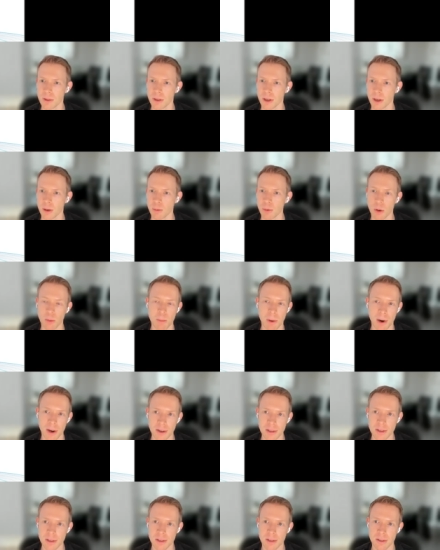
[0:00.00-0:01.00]
uh,
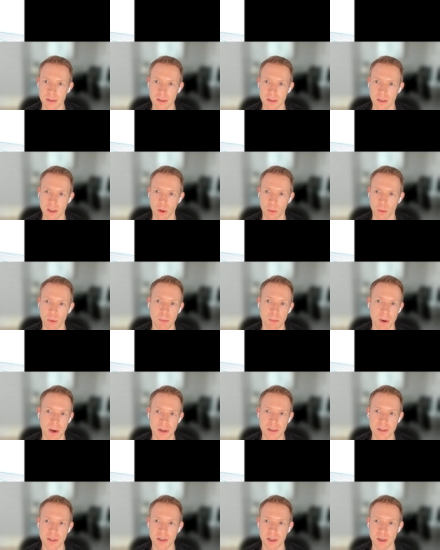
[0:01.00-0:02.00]
robust you know
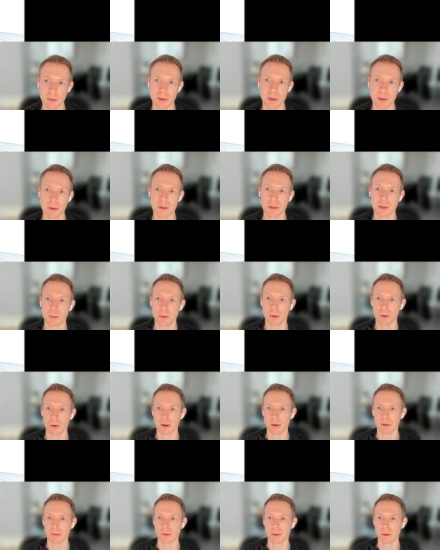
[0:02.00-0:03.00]
robust GPU
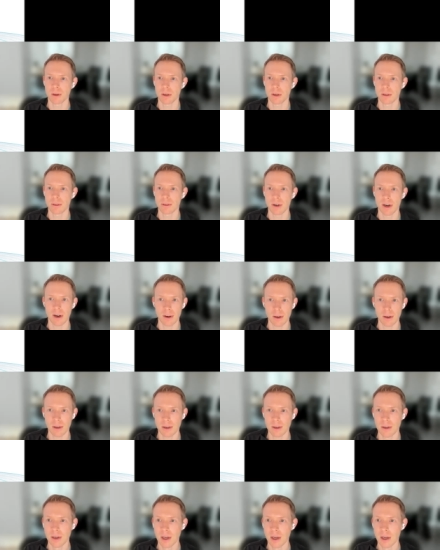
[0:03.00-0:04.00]
support for for
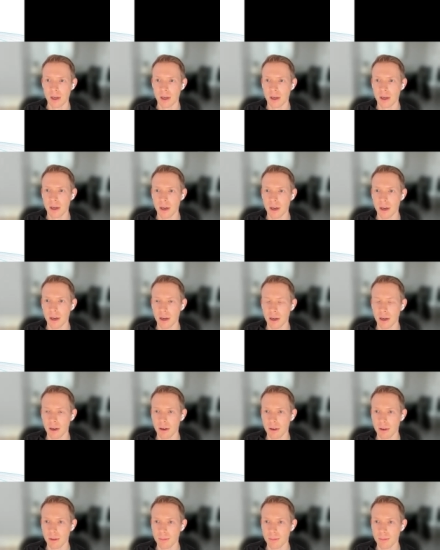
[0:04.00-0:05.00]
Arrow
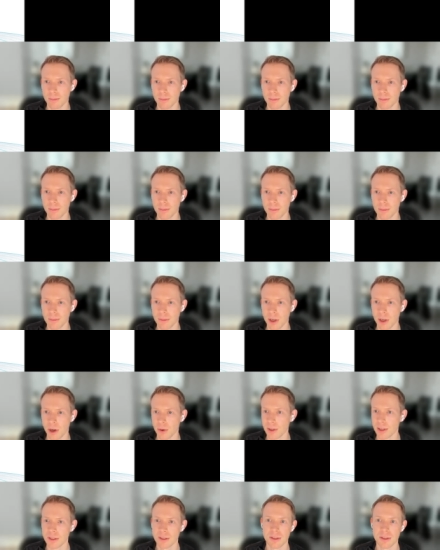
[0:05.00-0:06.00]
um, you
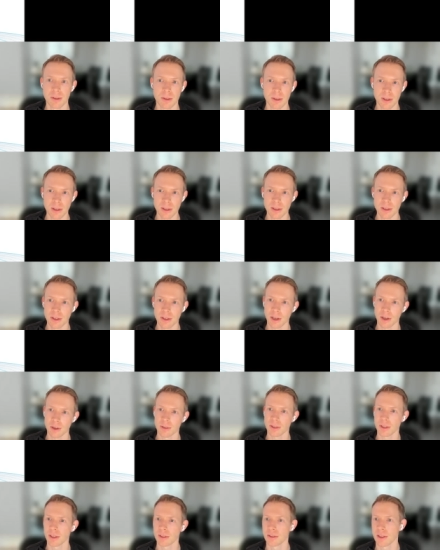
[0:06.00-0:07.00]
know into the you
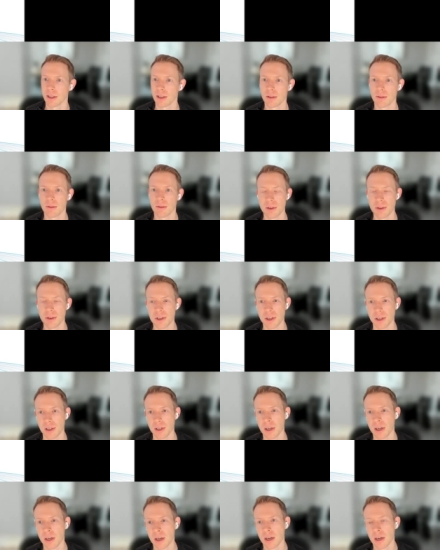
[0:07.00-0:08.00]
know in, into the
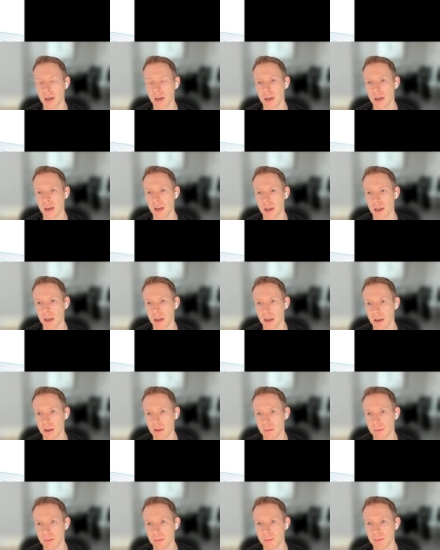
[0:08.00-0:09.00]
future.
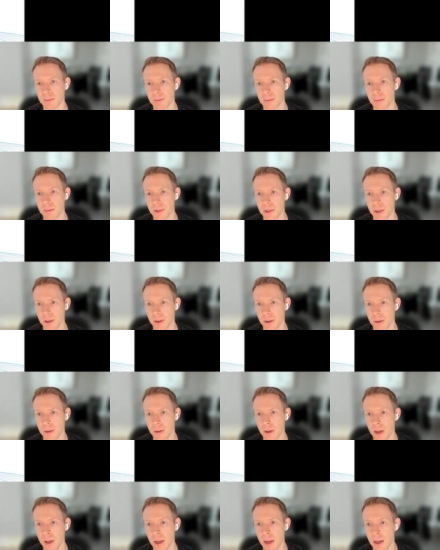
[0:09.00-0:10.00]
Um,
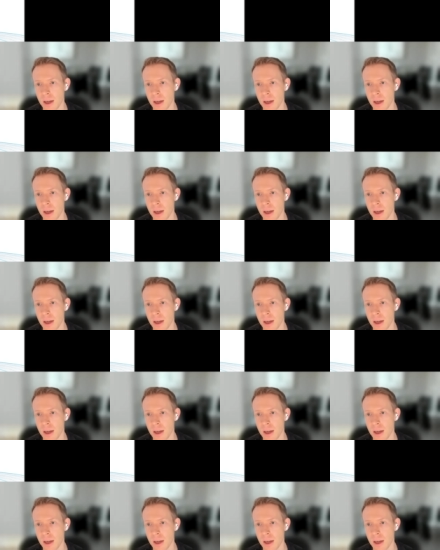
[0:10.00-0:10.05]
so